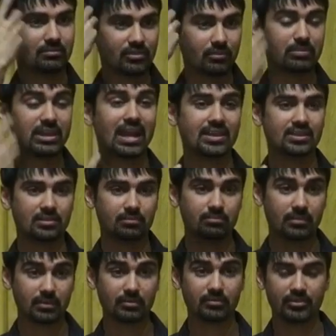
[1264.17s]
from behind the,
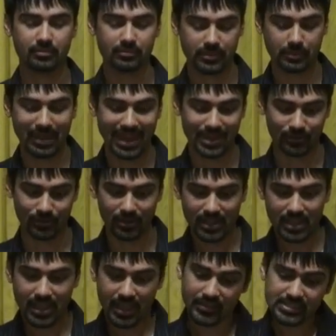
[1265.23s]
from the panel.
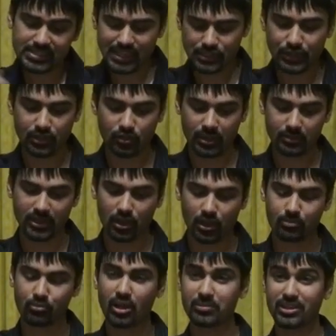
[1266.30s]
And this is actually an incredibly
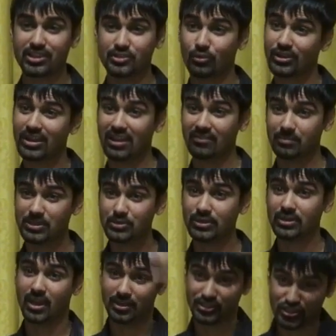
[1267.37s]
hard problem because what do you have in
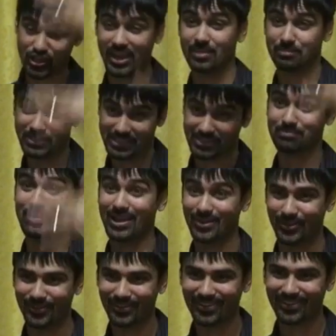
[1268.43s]
between? A giant piece of
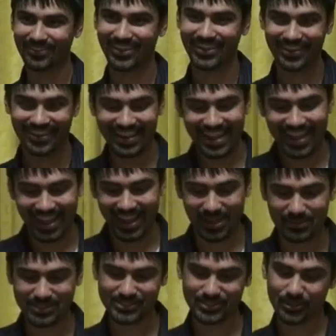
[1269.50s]
metal, right?
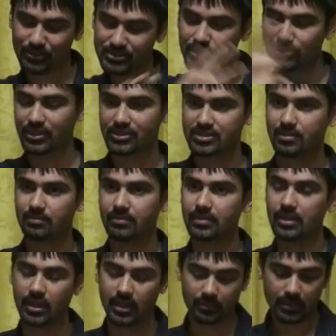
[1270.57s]
Um, and so, so there's some
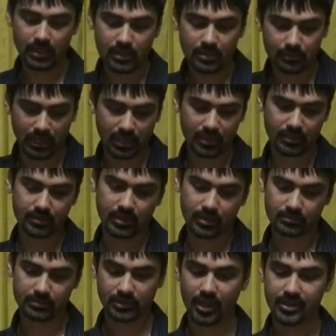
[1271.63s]
uh, uh, uh,
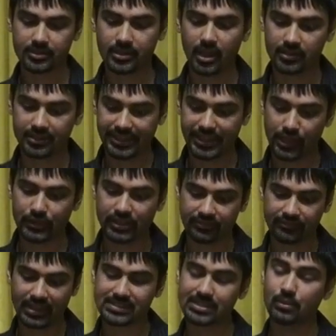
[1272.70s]
nonlinearity
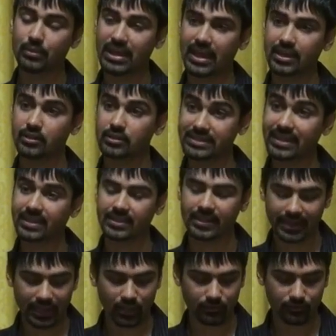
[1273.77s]
effects that we had to take into
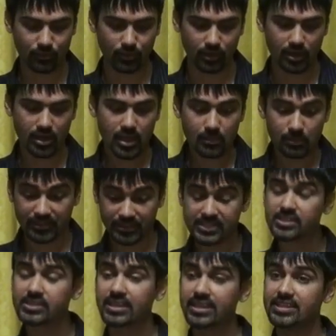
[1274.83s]
account for, but this
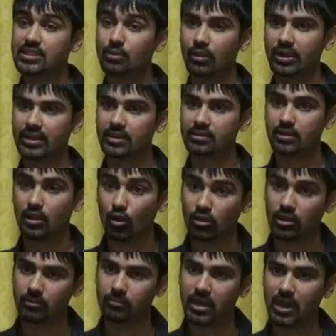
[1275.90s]
is an easy way to get whole
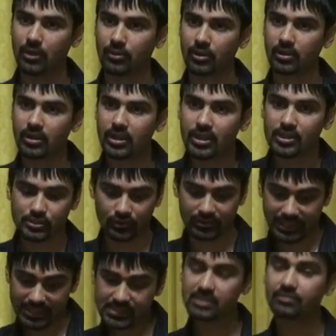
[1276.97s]
home power. So
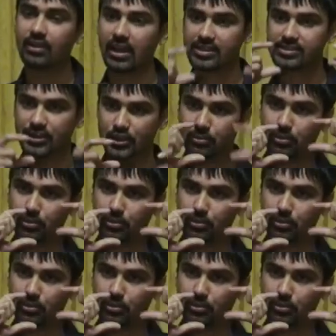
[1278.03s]
this device that you